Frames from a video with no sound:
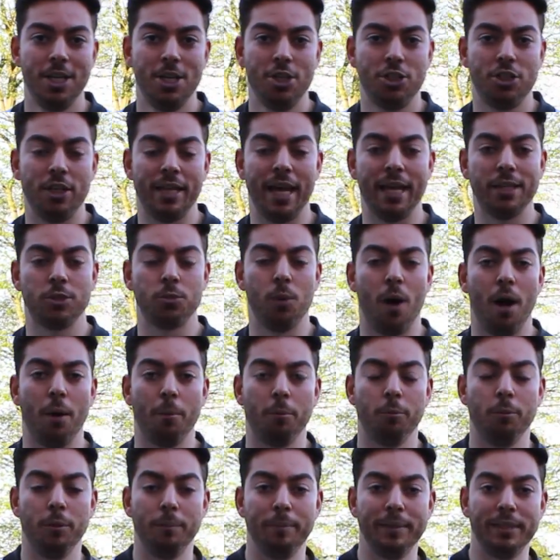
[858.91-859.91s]
So that's what
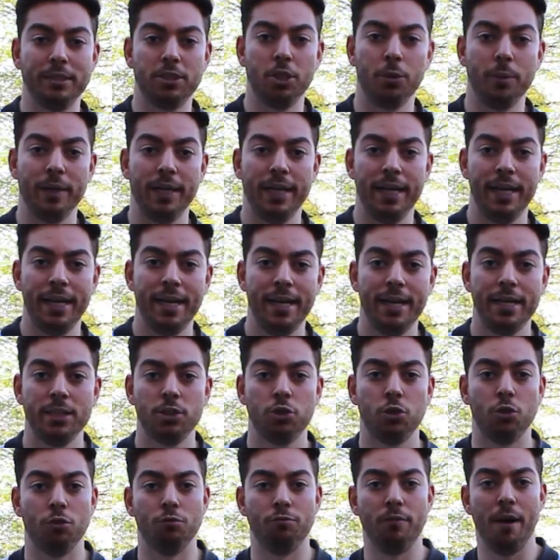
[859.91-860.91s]
I will be doing here,
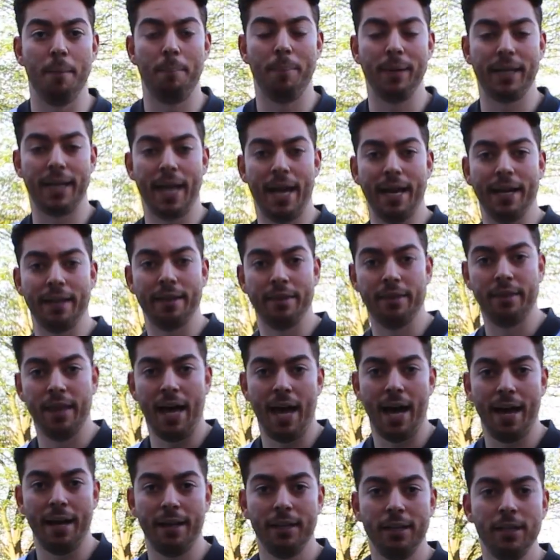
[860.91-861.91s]
sort of replicating
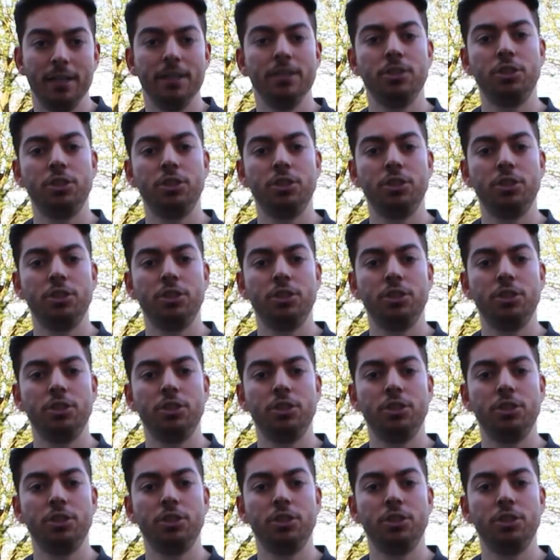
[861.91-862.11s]
that